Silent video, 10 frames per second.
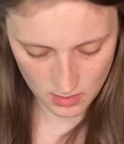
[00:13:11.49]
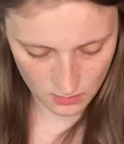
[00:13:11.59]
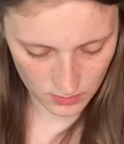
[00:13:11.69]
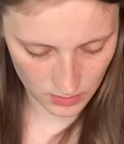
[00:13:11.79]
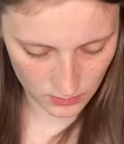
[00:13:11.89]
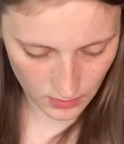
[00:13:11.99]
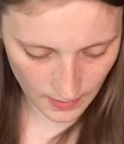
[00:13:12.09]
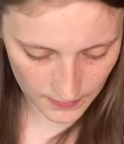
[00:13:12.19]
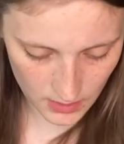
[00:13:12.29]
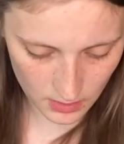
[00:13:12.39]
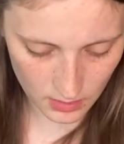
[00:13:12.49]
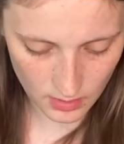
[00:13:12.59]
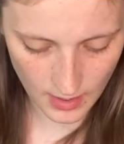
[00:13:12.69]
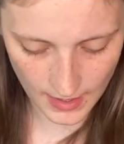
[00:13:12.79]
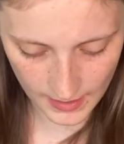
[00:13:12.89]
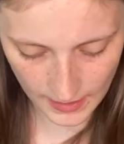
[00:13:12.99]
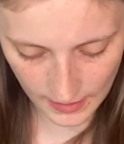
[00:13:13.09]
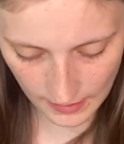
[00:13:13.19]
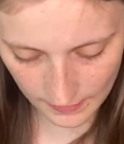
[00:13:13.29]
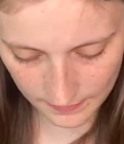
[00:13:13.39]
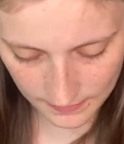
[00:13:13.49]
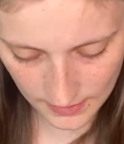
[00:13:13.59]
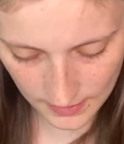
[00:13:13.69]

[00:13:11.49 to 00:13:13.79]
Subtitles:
What else do I have in here? I have